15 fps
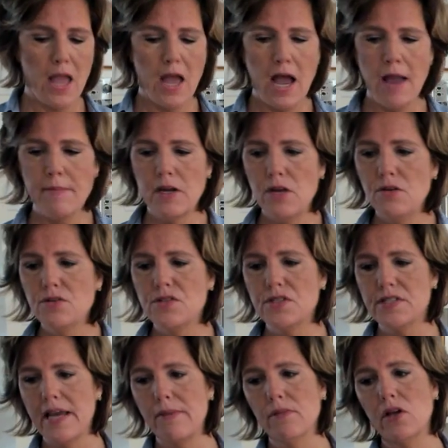I'm going to use the
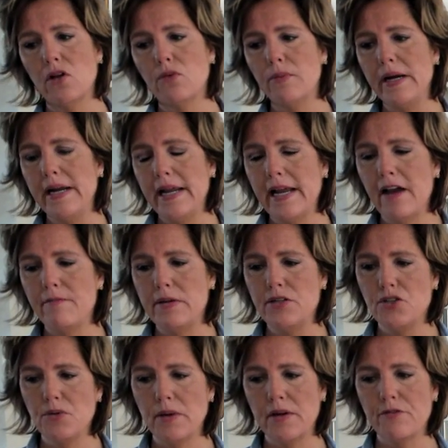same little reading I've been
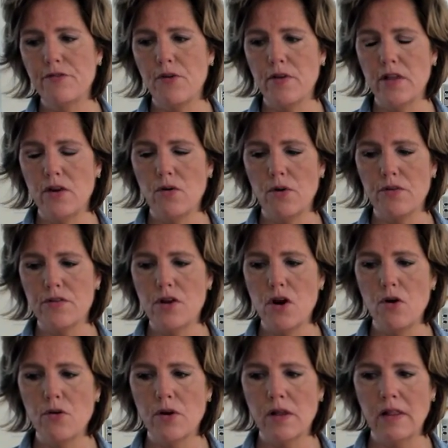doing for the North
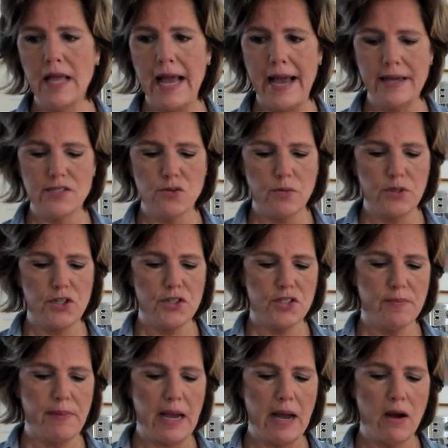Node class, which is
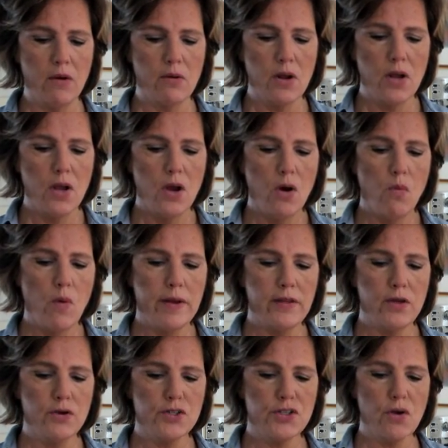about what
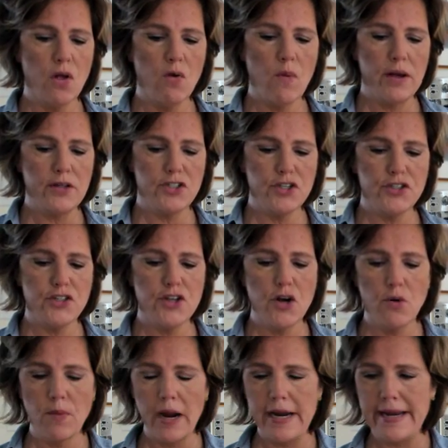your soul wants you to know
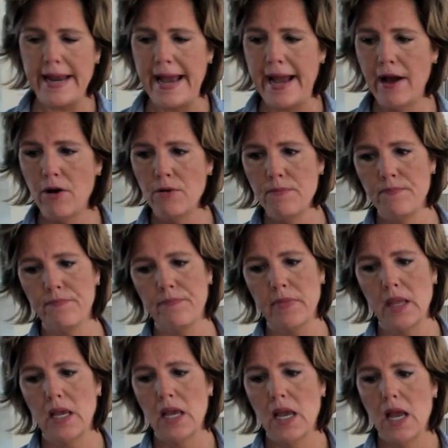right now.
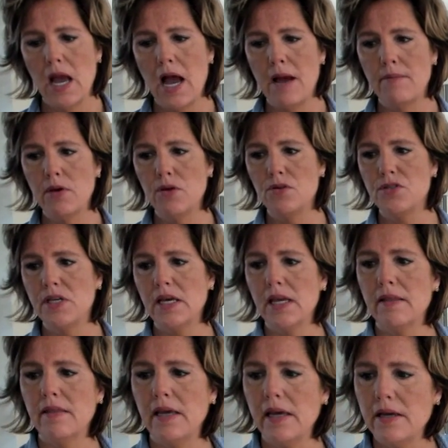I'm using
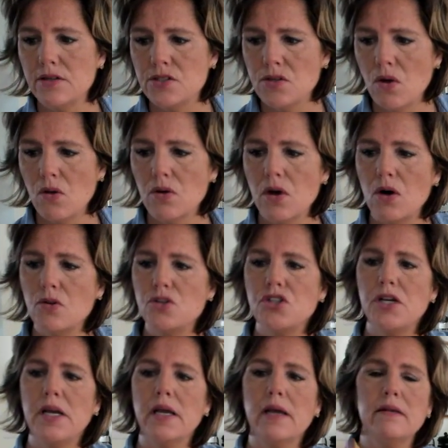the soul
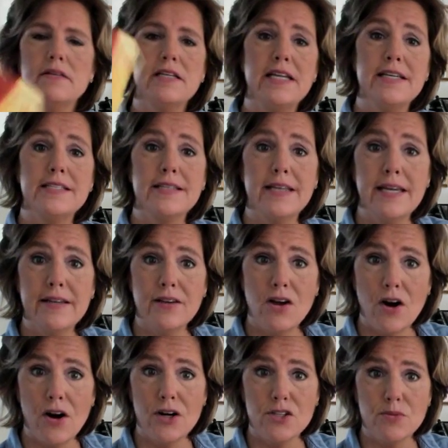coaching Denise Lynn
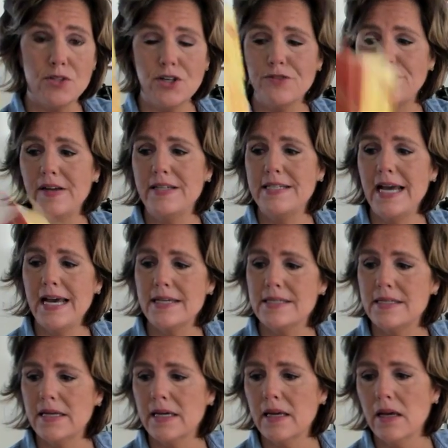cards, which are
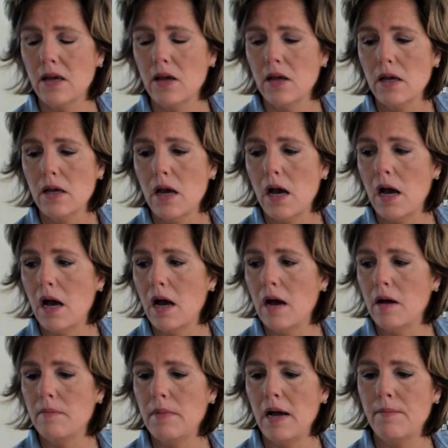fantastic.
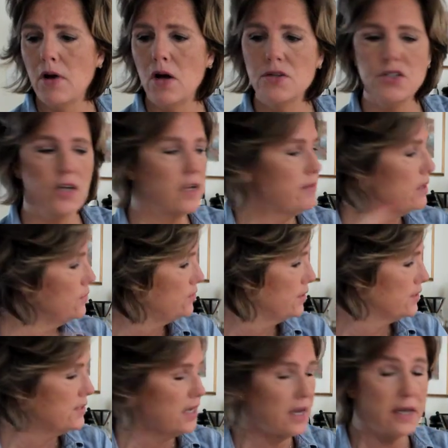I'm also going to be using
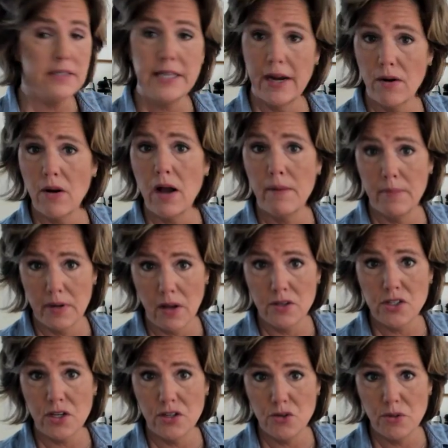a tarot. I'm
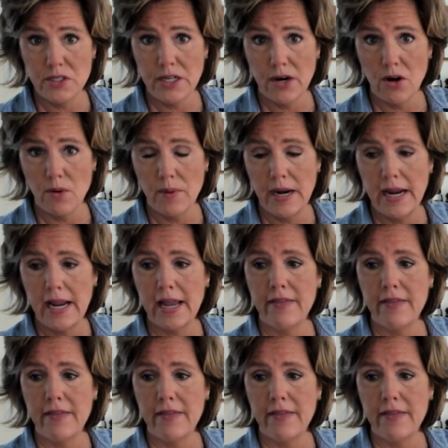also going to do a tarot reading.